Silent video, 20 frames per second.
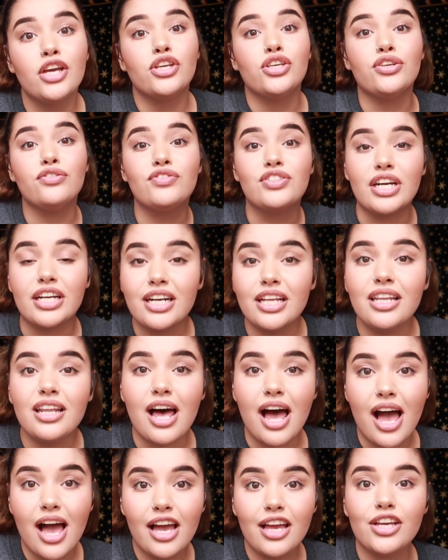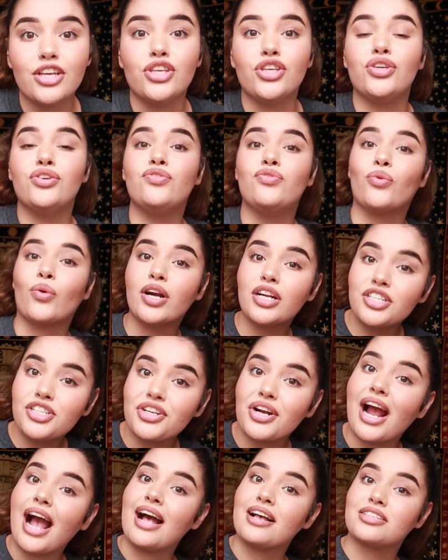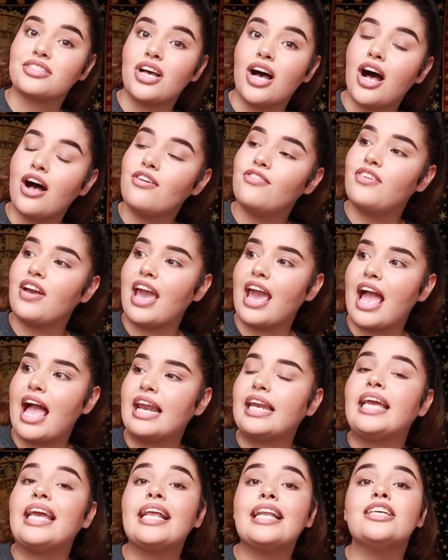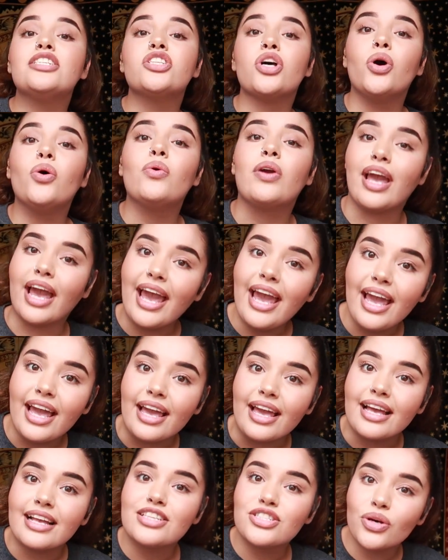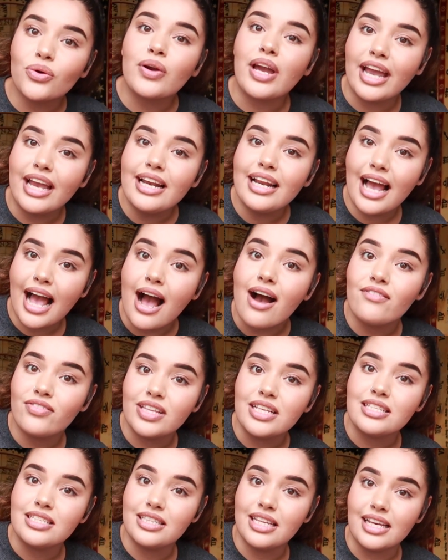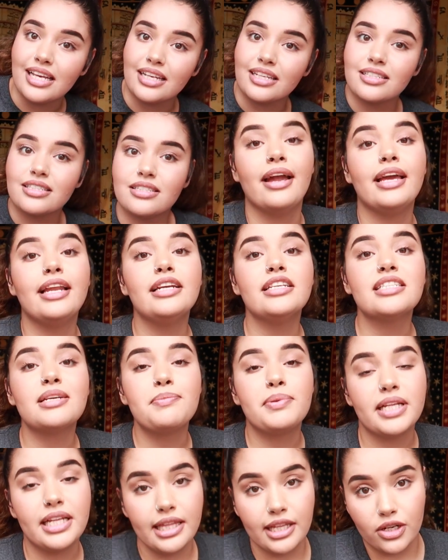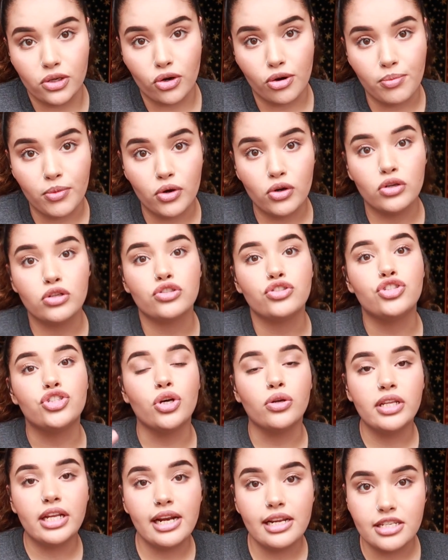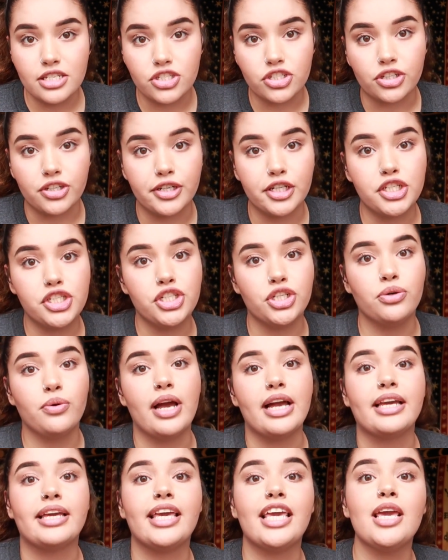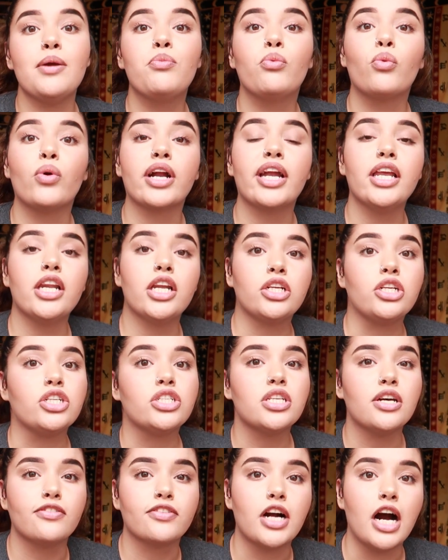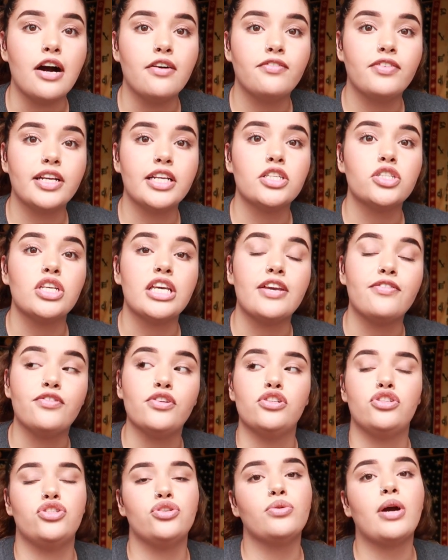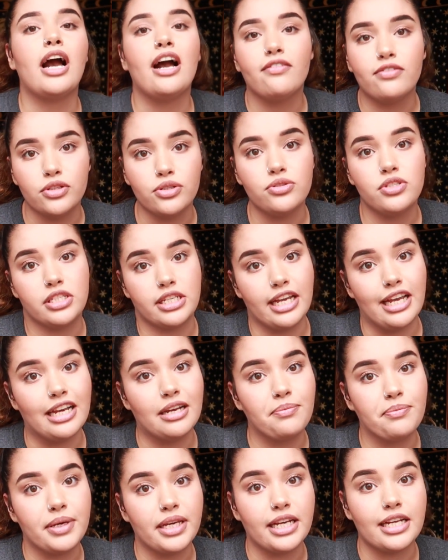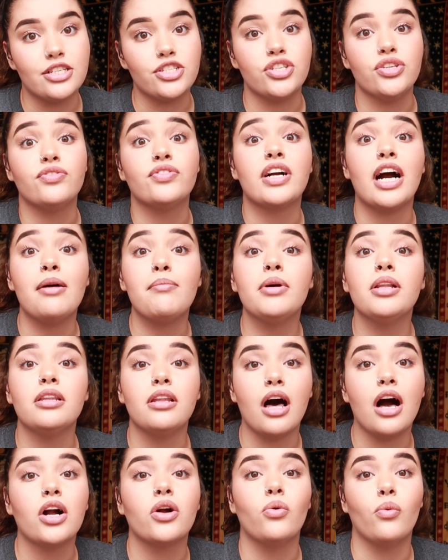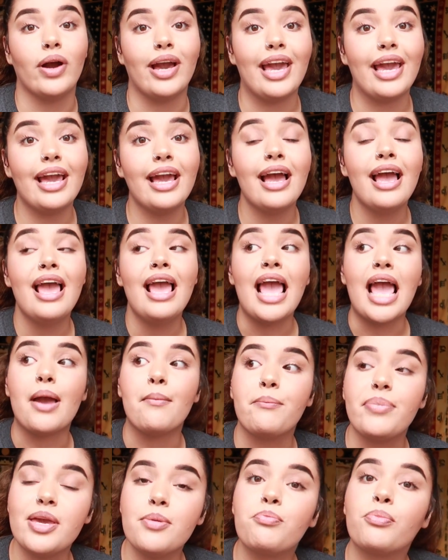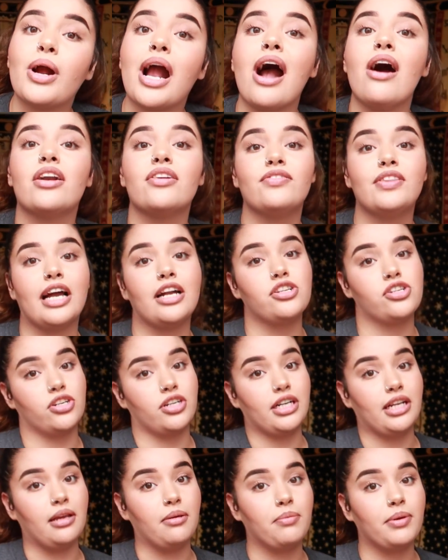You've done a lot, you've worked your ass off, and it is okay. It's okay to have these things. It is completely normal. Don't let it discourage you, and keep working on your self-confidence if you do have loose skin, because you've come a long way, and be proud of that journey.